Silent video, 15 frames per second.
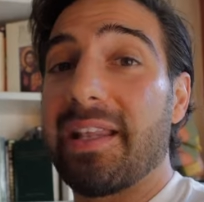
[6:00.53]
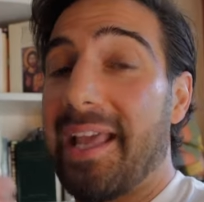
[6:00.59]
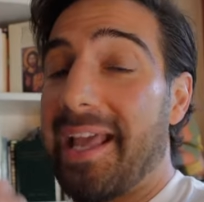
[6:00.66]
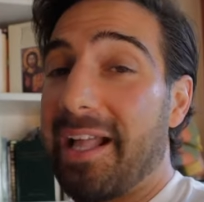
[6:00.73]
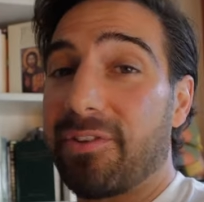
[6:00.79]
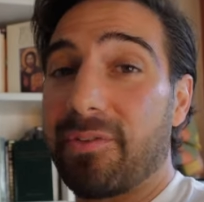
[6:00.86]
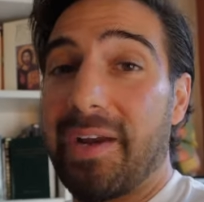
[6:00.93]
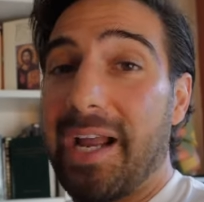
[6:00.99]

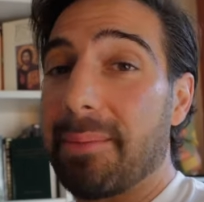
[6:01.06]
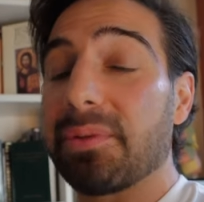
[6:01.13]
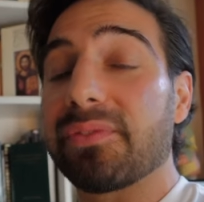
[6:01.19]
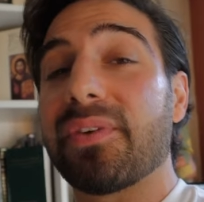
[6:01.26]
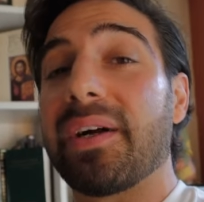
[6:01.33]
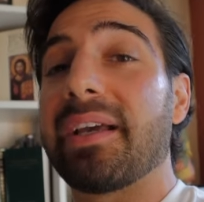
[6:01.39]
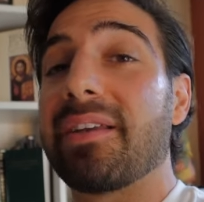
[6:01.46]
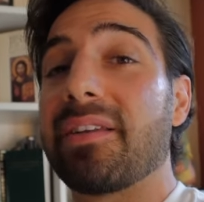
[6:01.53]
enhance or
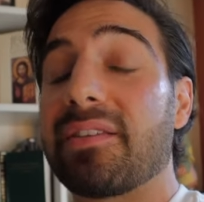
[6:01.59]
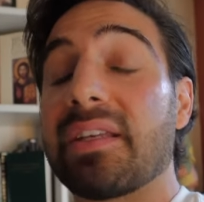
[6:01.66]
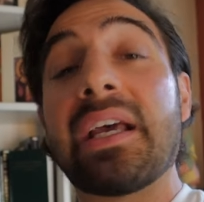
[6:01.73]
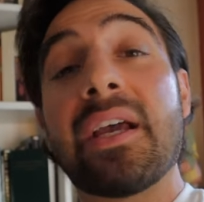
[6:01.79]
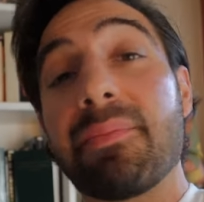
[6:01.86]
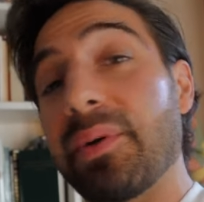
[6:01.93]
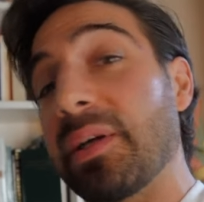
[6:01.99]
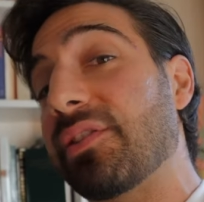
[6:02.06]
amplify his
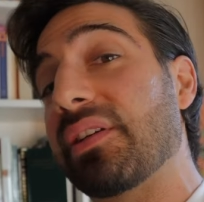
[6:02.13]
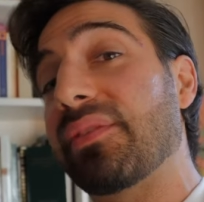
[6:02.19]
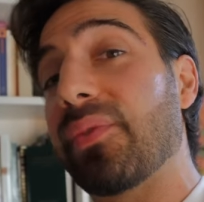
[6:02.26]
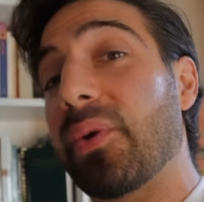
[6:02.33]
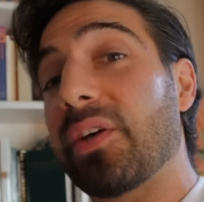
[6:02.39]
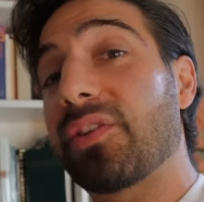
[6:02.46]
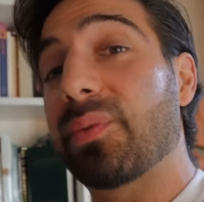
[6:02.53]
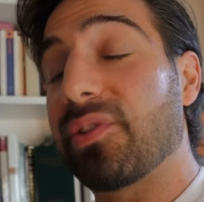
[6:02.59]
preaching
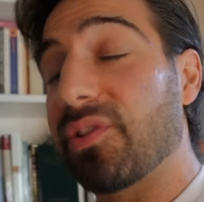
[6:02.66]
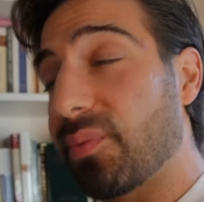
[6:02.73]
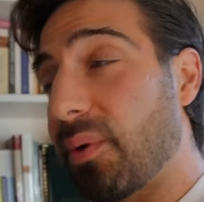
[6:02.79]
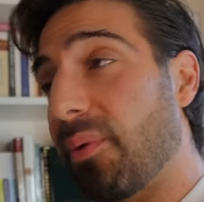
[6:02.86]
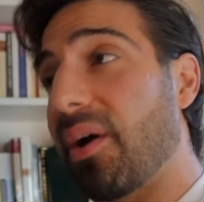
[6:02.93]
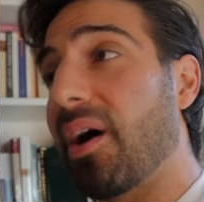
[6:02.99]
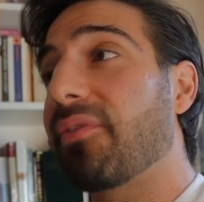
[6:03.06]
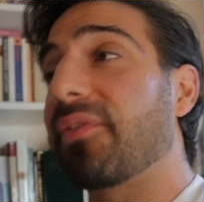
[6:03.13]
voice, which is what
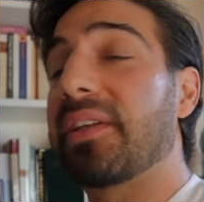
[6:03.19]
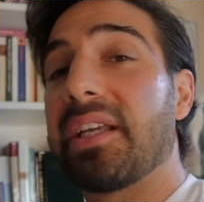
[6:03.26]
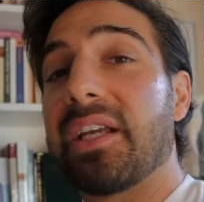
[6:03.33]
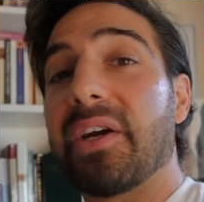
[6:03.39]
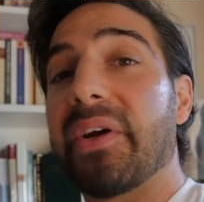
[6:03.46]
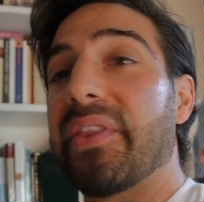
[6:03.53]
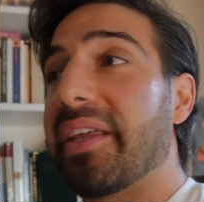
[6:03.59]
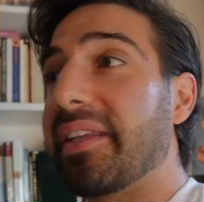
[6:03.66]
we often
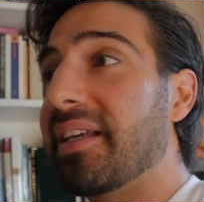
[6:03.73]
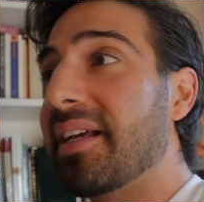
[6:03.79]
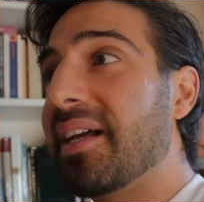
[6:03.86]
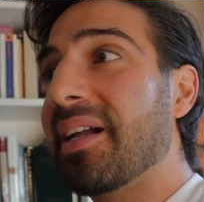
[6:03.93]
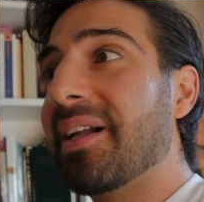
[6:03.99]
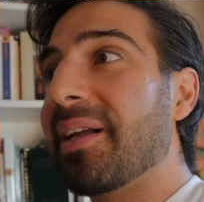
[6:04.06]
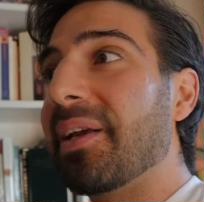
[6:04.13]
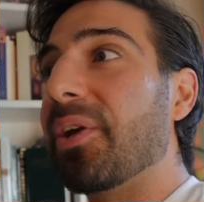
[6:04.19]
hear. And then,
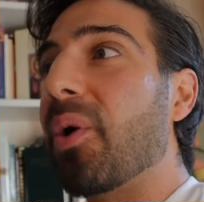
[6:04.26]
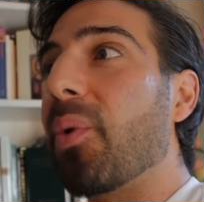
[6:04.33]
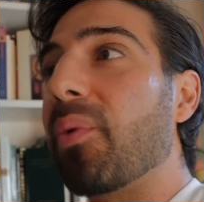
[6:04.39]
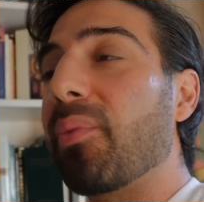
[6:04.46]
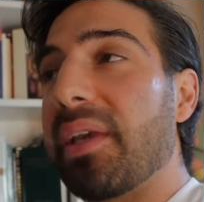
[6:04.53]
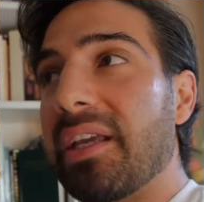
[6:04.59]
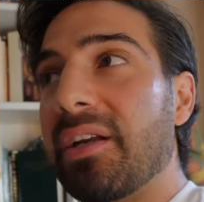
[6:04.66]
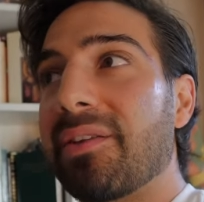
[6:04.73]
you know, when
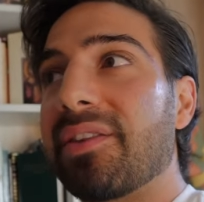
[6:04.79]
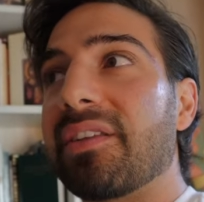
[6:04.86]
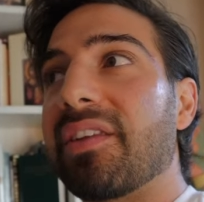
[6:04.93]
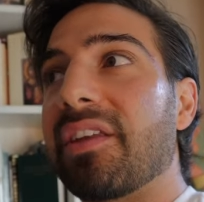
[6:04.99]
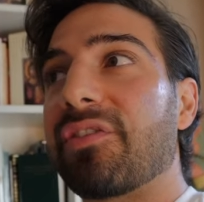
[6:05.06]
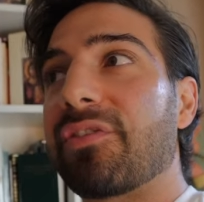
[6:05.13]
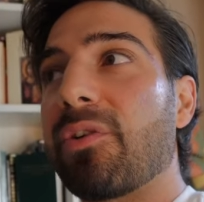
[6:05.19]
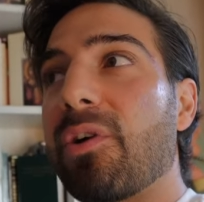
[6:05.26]
we hear these
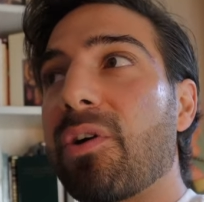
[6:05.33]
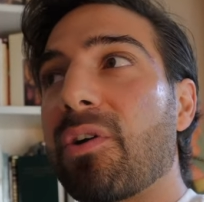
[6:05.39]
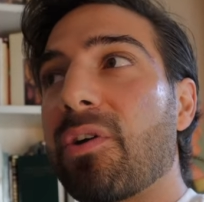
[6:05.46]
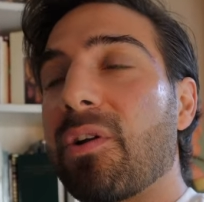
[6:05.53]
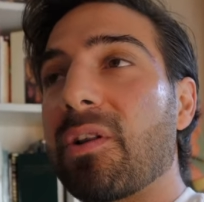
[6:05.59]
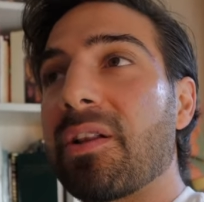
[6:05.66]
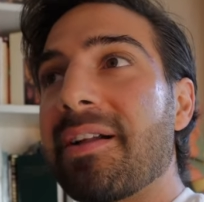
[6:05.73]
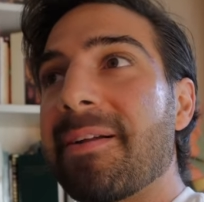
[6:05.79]

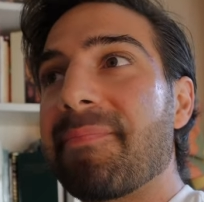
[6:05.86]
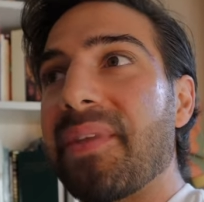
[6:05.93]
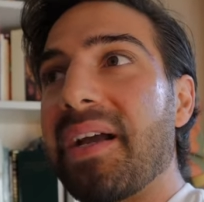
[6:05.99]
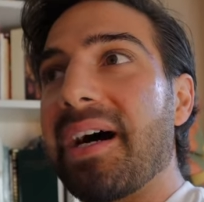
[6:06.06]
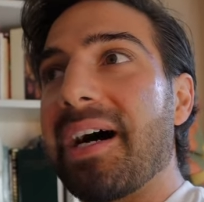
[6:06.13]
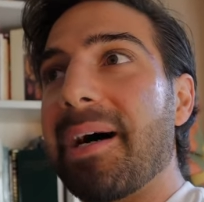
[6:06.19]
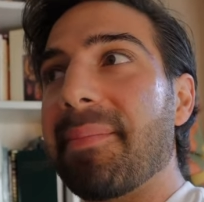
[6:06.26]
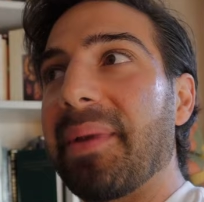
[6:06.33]
historical
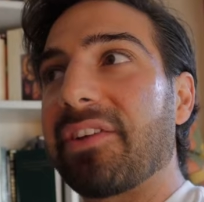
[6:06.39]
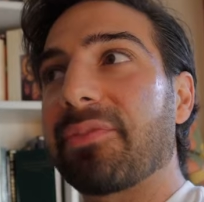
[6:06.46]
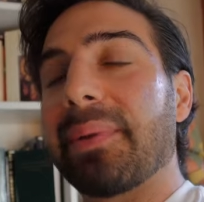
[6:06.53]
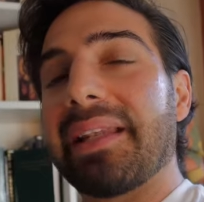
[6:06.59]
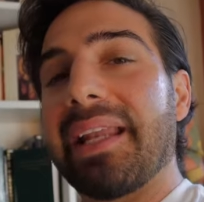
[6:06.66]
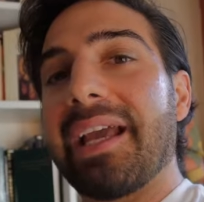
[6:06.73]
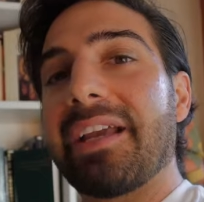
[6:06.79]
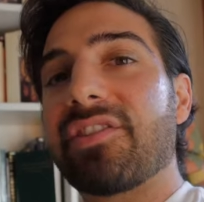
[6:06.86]
um,
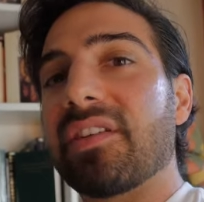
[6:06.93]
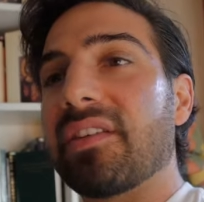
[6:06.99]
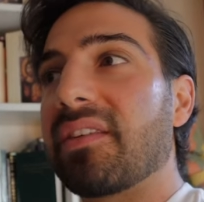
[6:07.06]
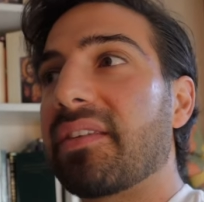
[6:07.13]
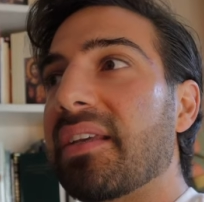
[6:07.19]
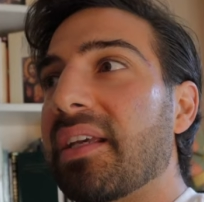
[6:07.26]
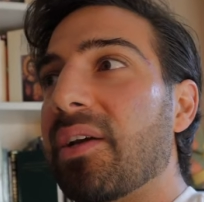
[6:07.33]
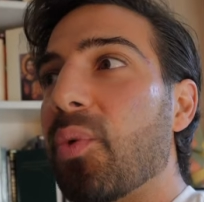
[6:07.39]

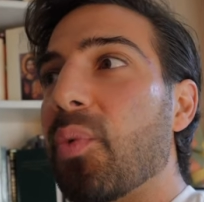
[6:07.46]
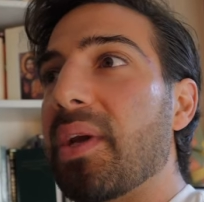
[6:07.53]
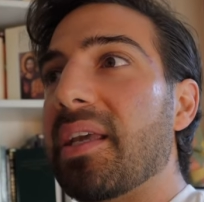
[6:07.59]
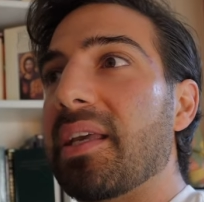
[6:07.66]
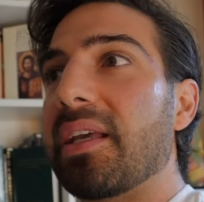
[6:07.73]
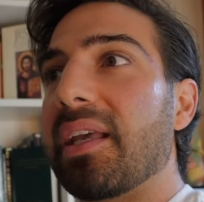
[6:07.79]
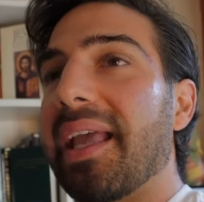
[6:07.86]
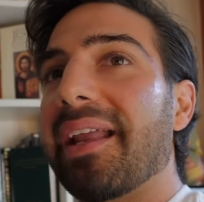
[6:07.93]
explanations,
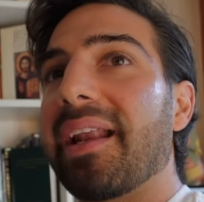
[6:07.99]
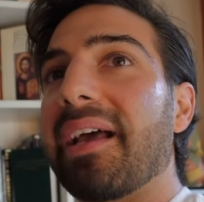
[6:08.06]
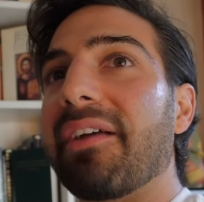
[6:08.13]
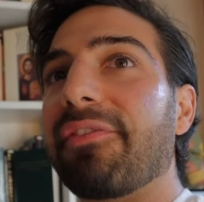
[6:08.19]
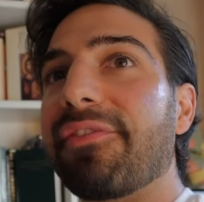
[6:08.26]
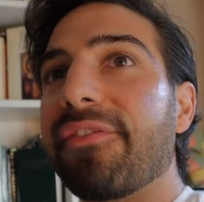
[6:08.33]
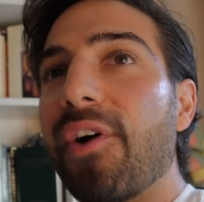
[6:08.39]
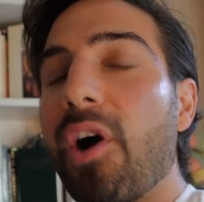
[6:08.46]
we get a
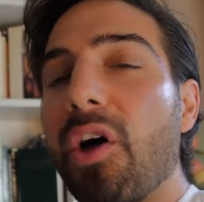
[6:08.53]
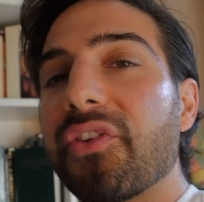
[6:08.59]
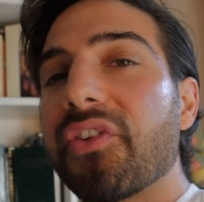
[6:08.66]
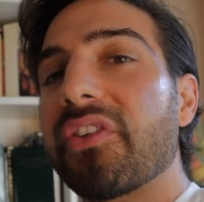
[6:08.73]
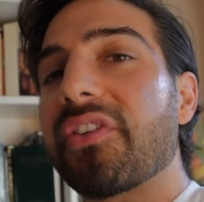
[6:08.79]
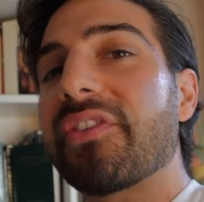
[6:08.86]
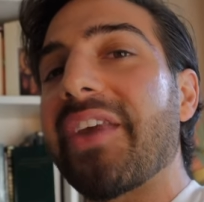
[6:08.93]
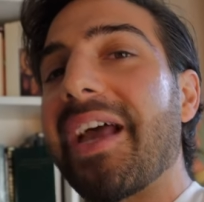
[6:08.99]
false
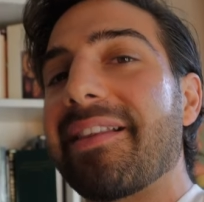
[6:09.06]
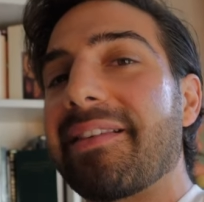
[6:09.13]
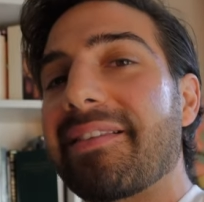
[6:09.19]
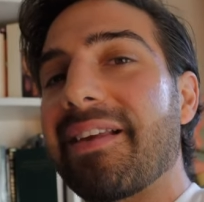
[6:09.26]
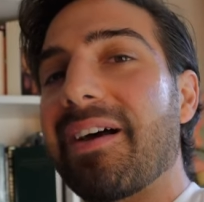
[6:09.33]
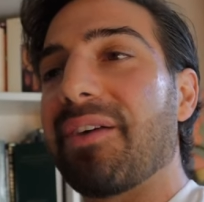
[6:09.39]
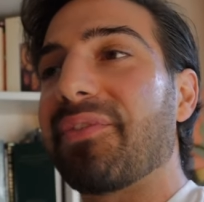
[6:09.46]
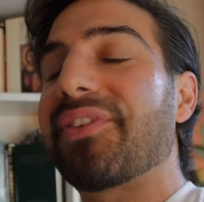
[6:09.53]
sense
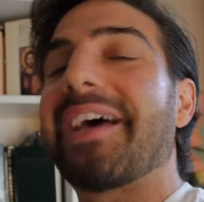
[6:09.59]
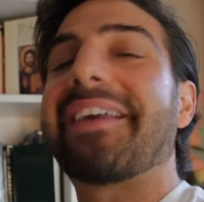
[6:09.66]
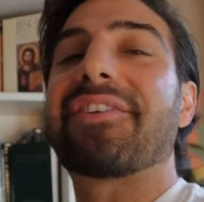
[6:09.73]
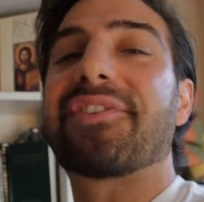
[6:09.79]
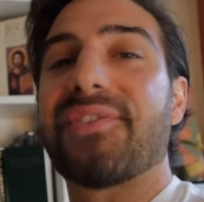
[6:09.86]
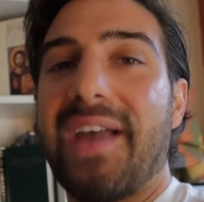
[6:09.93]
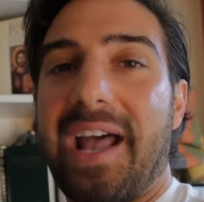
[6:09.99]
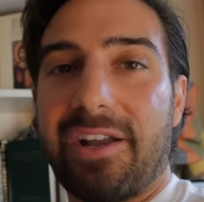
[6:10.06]
of
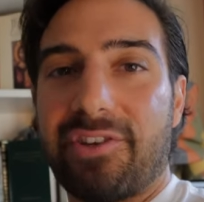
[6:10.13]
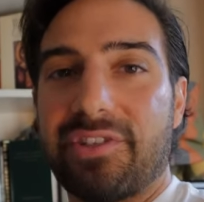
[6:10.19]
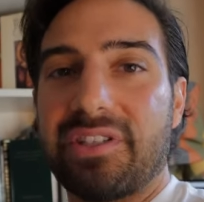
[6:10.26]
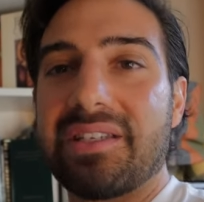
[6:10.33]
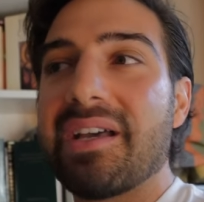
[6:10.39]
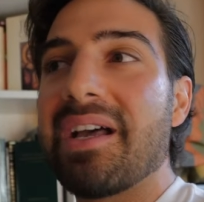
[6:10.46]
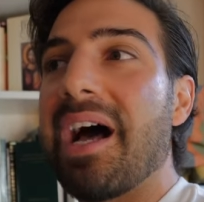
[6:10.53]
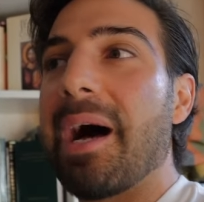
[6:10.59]

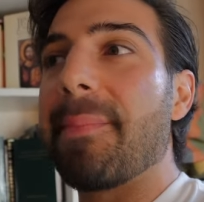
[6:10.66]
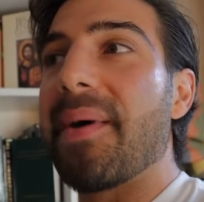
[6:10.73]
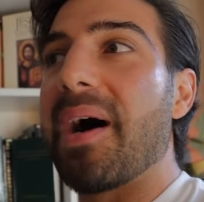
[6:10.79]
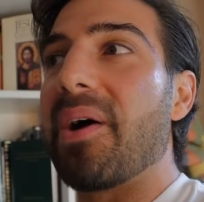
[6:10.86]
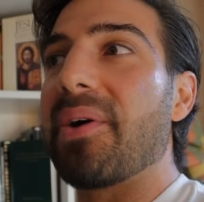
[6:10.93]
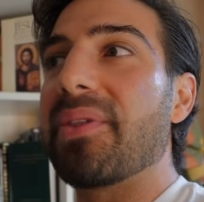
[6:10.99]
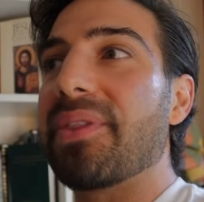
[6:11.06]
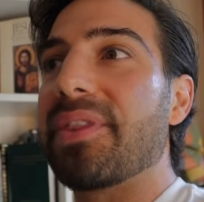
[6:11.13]
satisfaction
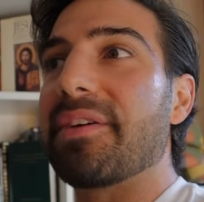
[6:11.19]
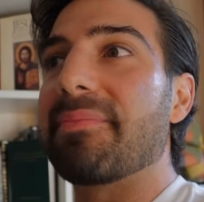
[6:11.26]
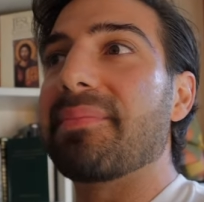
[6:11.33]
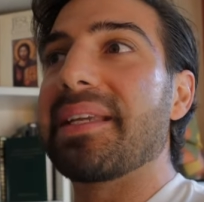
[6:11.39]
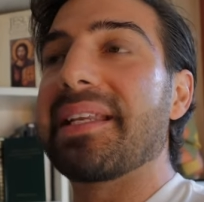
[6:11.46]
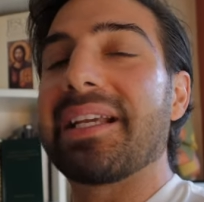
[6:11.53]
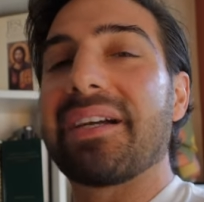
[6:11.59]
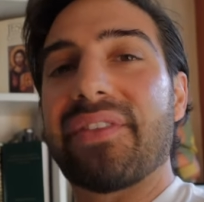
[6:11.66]
about the
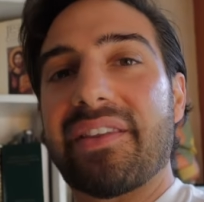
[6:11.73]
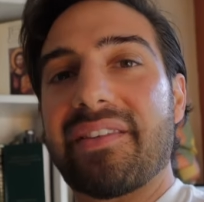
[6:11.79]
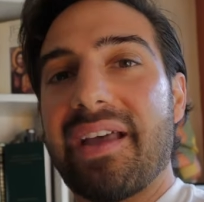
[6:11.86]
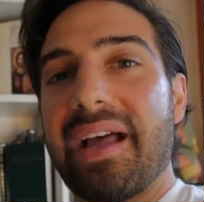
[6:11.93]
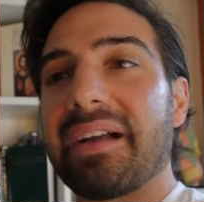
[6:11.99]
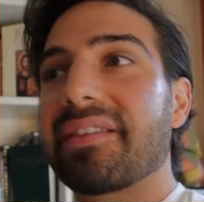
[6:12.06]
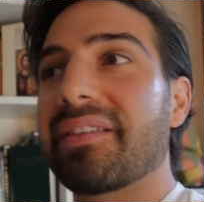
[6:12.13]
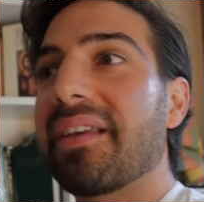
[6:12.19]
meaning of the
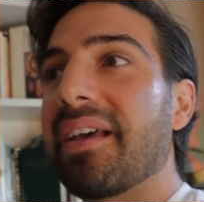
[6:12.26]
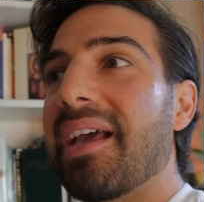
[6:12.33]
text,